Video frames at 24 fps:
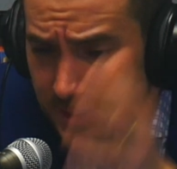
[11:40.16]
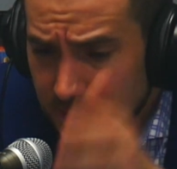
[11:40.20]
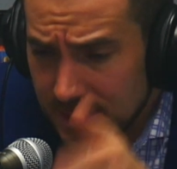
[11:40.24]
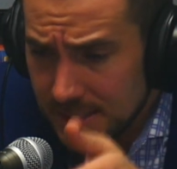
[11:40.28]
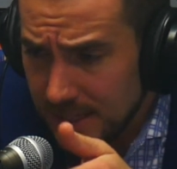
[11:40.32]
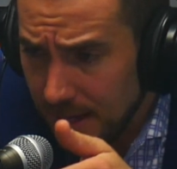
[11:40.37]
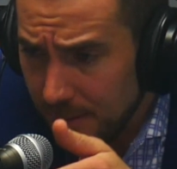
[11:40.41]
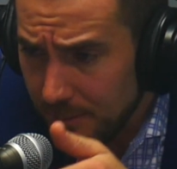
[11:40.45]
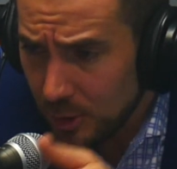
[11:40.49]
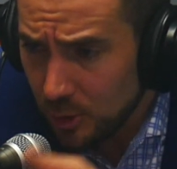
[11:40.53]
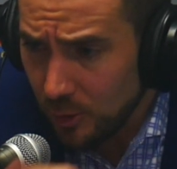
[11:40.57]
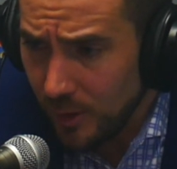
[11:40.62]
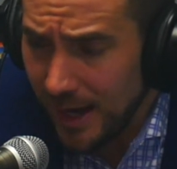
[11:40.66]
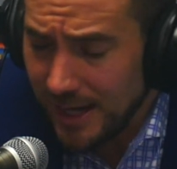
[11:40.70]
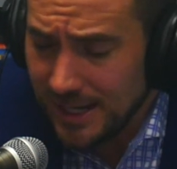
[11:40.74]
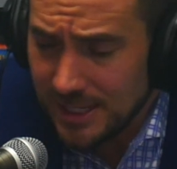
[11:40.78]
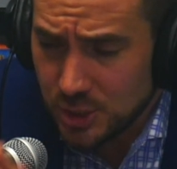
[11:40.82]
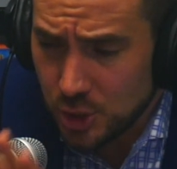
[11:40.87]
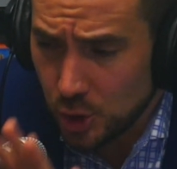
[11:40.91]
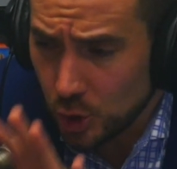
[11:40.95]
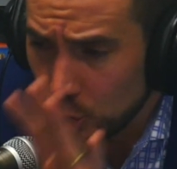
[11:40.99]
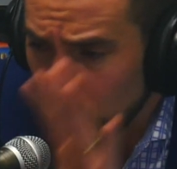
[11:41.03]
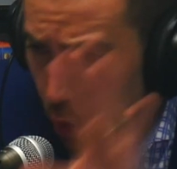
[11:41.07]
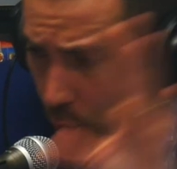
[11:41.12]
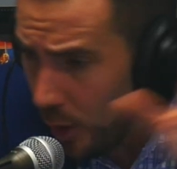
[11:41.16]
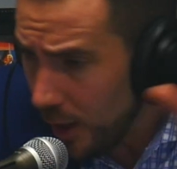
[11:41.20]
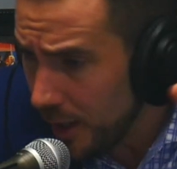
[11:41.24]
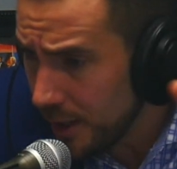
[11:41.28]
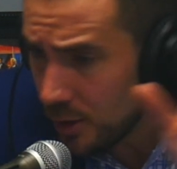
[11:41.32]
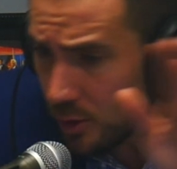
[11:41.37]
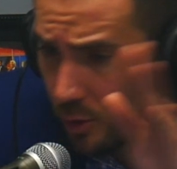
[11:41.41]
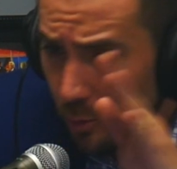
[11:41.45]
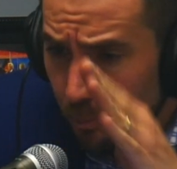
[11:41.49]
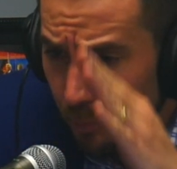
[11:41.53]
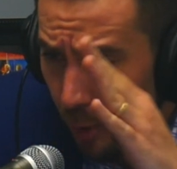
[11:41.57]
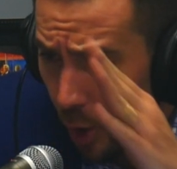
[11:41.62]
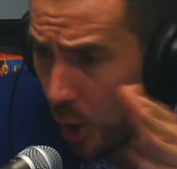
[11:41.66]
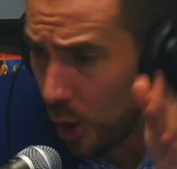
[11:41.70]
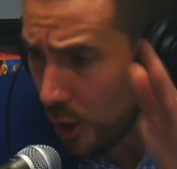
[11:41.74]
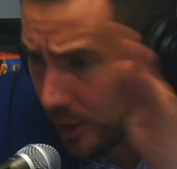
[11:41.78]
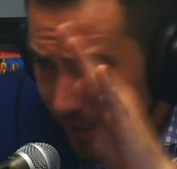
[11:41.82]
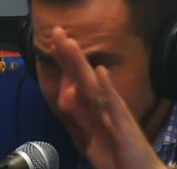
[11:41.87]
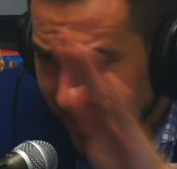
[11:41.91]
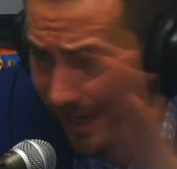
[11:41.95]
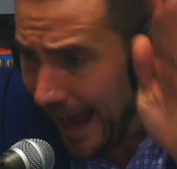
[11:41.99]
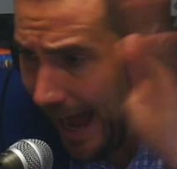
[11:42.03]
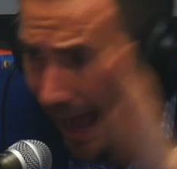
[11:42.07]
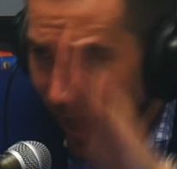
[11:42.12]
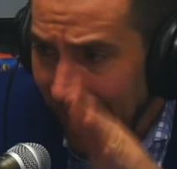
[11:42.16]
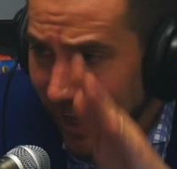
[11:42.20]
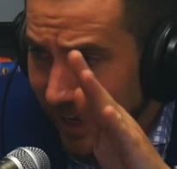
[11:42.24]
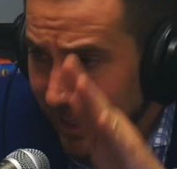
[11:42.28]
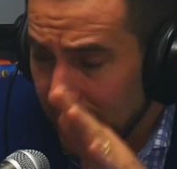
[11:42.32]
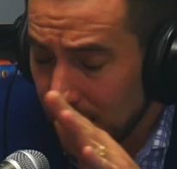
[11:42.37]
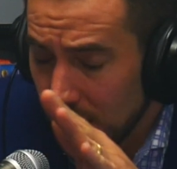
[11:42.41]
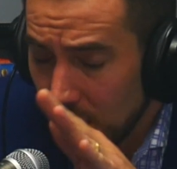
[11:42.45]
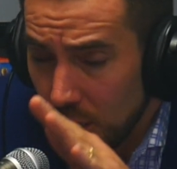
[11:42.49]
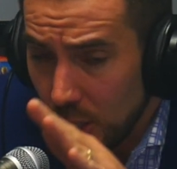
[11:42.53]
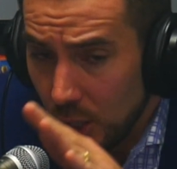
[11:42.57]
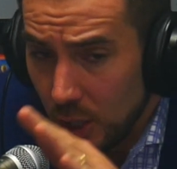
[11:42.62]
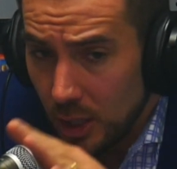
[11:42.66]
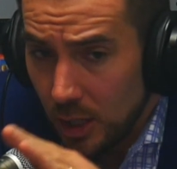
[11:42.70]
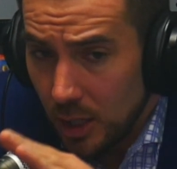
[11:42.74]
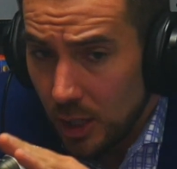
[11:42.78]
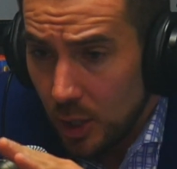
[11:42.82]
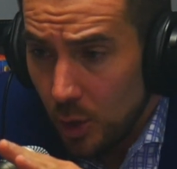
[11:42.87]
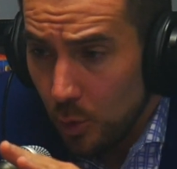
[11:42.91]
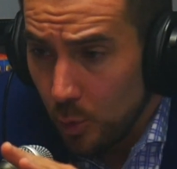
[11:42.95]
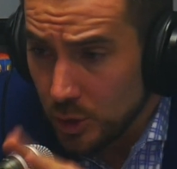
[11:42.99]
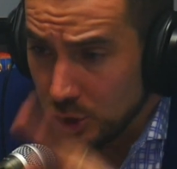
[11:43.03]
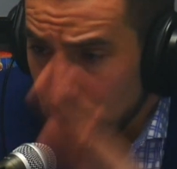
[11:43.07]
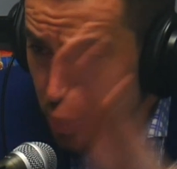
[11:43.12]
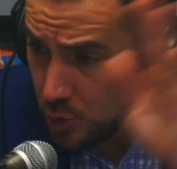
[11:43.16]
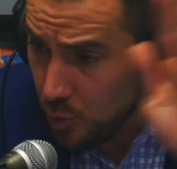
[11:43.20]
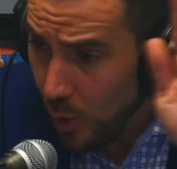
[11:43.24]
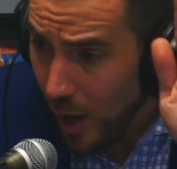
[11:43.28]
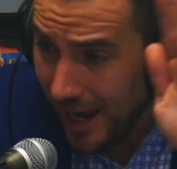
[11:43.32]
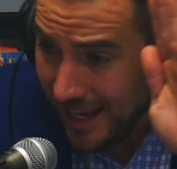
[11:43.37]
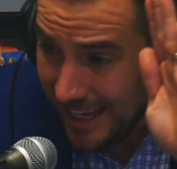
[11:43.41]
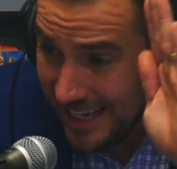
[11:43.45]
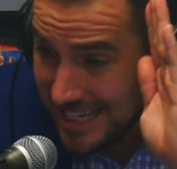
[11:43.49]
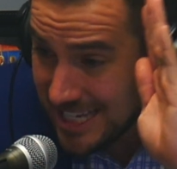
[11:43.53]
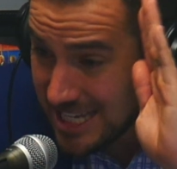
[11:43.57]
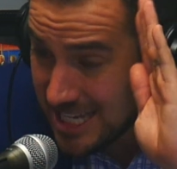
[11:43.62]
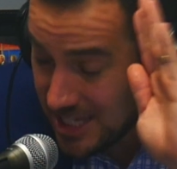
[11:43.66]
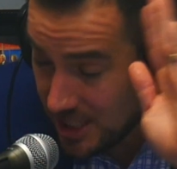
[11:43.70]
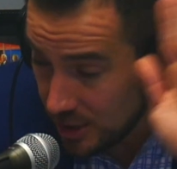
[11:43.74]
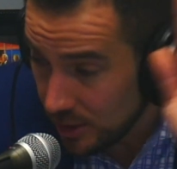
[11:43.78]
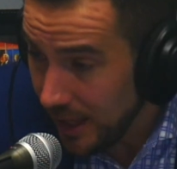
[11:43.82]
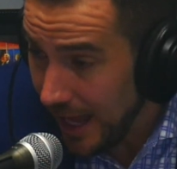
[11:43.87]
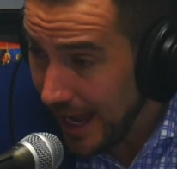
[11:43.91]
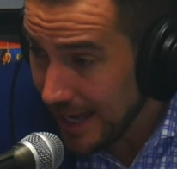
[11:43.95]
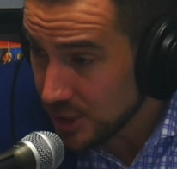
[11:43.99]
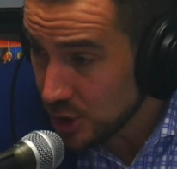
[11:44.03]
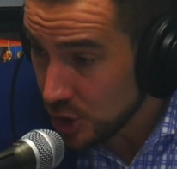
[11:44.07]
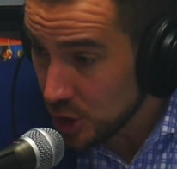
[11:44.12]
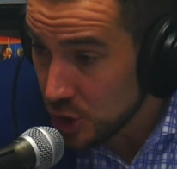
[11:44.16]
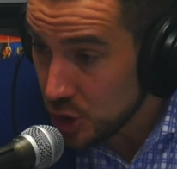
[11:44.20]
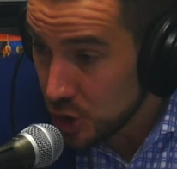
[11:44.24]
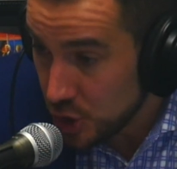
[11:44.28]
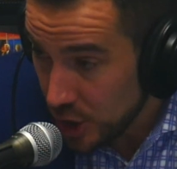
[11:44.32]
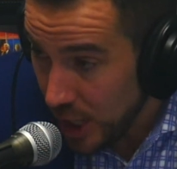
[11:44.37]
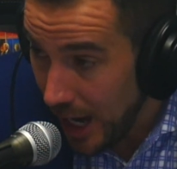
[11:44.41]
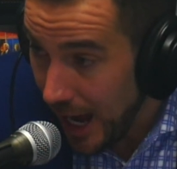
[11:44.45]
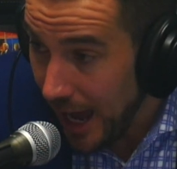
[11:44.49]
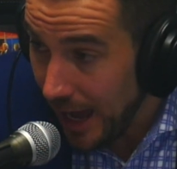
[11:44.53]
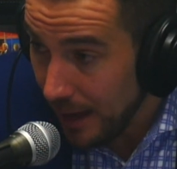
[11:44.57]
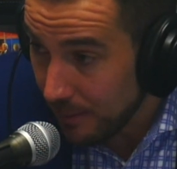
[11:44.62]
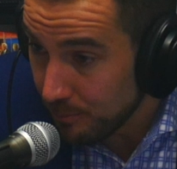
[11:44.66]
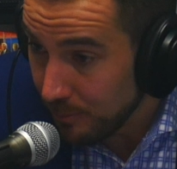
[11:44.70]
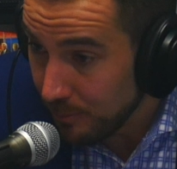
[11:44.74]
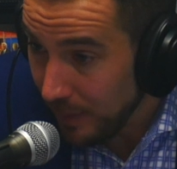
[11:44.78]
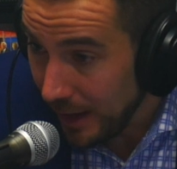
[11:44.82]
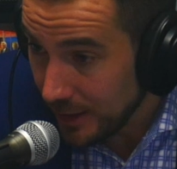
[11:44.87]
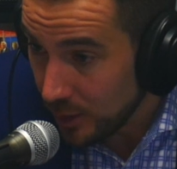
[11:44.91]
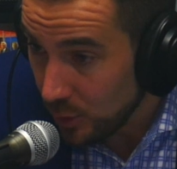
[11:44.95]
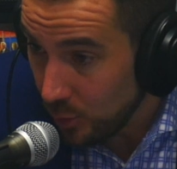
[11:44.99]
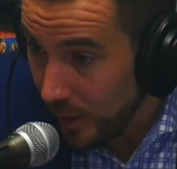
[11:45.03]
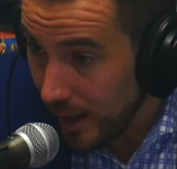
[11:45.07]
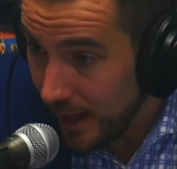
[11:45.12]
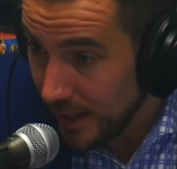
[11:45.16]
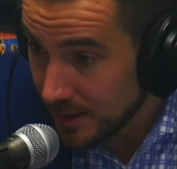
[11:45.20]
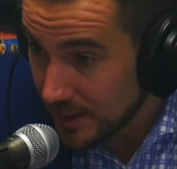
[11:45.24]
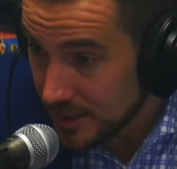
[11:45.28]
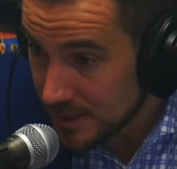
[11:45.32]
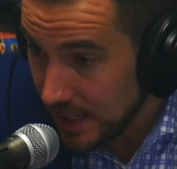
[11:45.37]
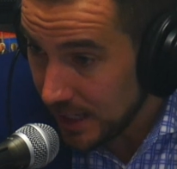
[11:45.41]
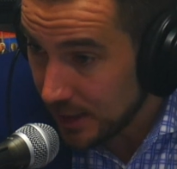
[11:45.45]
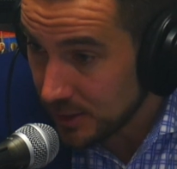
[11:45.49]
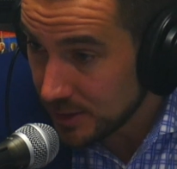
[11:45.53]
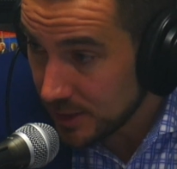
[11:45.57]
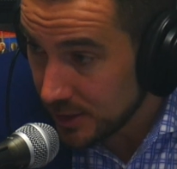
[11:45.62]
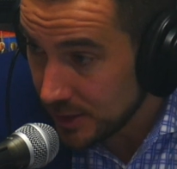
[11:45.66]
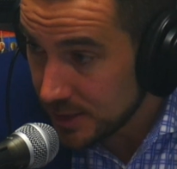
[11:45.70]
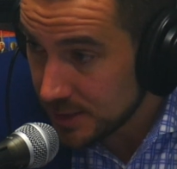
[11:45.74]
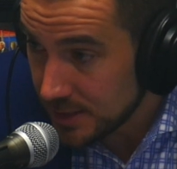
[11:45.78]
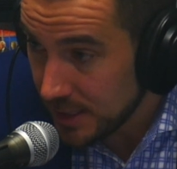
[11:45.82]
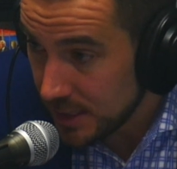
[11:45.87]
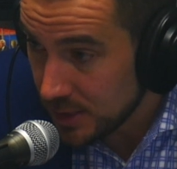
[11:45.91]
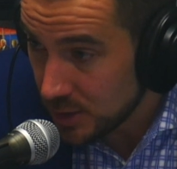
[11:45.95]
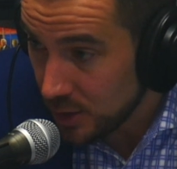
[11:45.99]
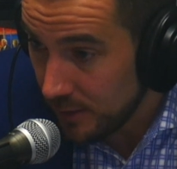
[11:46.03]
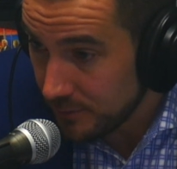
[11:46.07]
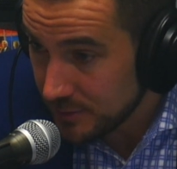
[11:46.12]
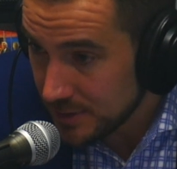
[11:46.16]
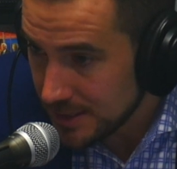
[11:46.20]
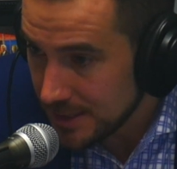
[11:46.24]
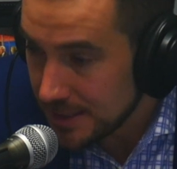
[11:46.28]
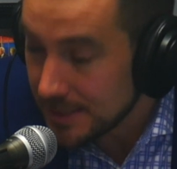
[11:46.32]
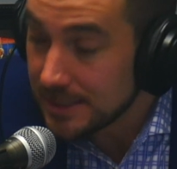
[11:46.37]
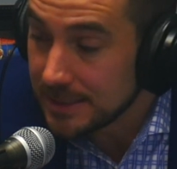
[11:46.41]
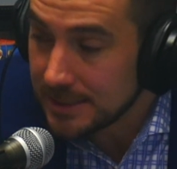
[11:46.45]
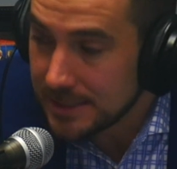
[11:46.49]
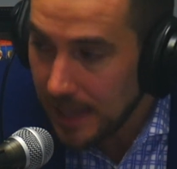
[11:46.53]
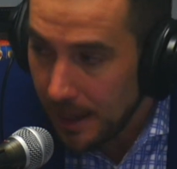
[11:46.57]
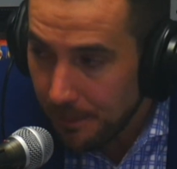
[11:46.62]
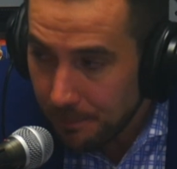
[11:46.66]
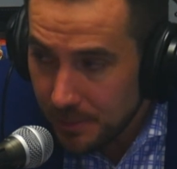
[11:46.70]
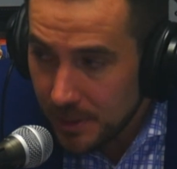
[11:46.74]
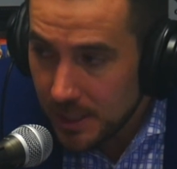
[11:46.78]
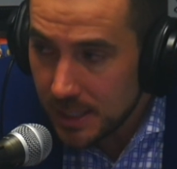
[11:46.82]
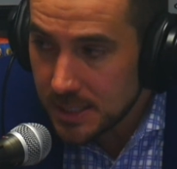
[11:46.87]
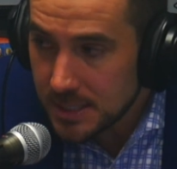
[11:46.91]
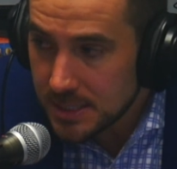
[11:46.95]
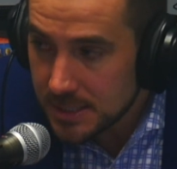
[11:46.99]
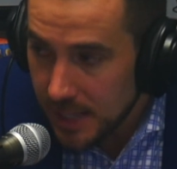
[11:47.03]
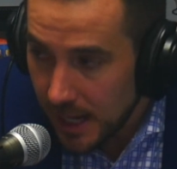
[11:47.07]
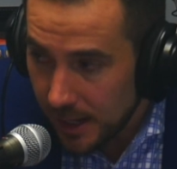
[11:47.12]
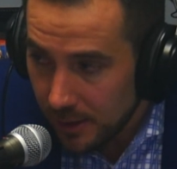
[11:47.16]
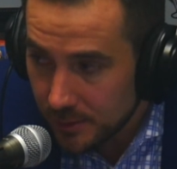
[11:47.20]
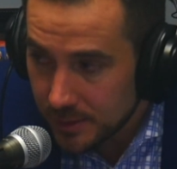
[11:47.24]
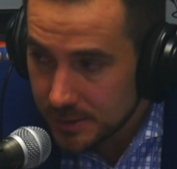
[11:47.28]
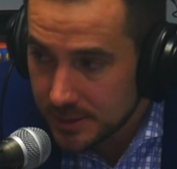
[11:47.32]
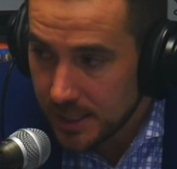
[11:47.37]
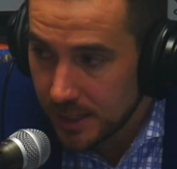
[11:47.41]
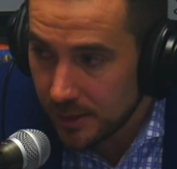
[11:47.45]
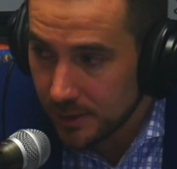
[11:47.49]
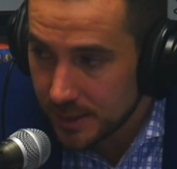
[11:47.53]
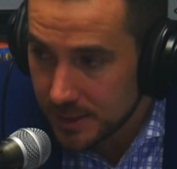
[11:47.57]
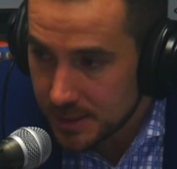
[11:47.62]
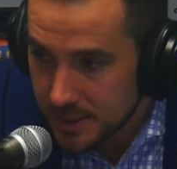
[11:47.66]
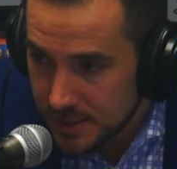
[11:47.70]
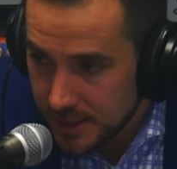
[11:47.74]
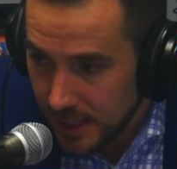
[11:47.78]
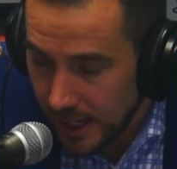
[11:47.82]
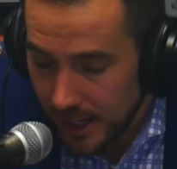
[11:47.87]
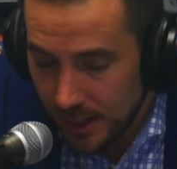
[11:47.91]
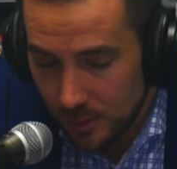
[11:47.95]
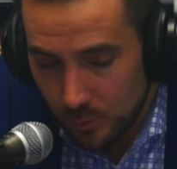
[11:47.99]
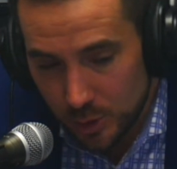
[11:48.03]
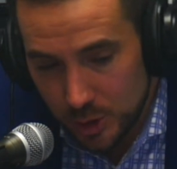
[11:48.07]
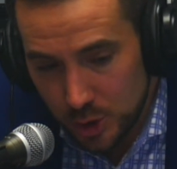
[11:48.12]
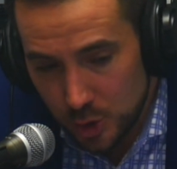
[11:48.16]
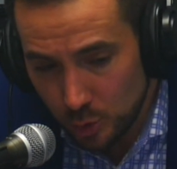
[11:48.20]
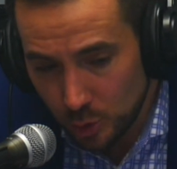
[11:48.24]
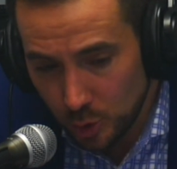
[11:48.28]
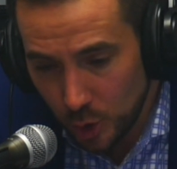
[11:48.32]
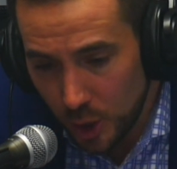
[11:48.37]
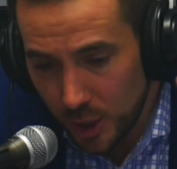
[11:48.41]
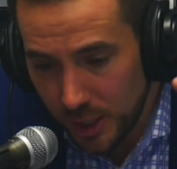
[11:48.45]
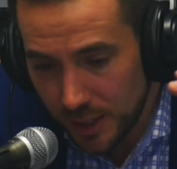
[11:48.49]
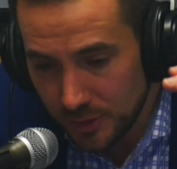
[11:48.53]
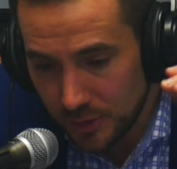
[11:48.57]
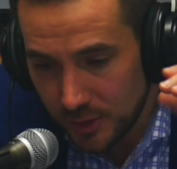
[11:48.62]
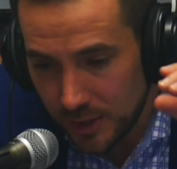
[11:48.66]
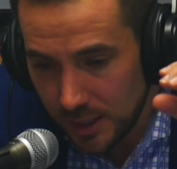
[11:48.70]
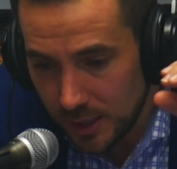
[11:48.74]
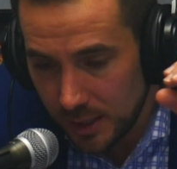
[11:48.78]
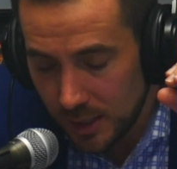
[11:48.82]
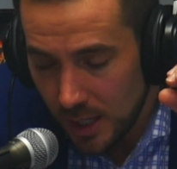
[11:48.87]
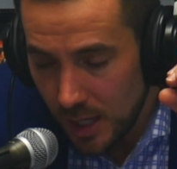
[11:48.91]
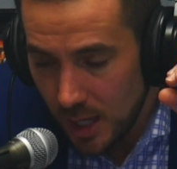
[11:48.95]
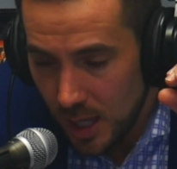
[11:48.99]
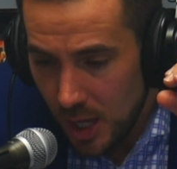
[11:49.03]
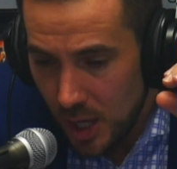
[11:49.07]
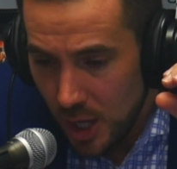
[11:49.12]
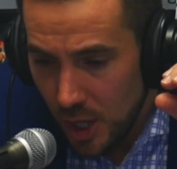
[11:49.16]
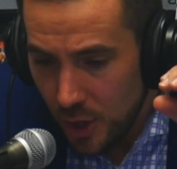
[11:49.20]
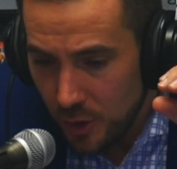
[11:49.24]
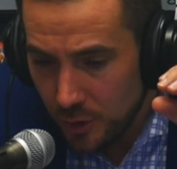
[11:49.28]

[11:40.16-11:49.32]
as a Democrat. He's a loyal party guy, which is why he still has a job, by the way, in the Secretary of State's office, the Deputy Secretary of State. And when you look at the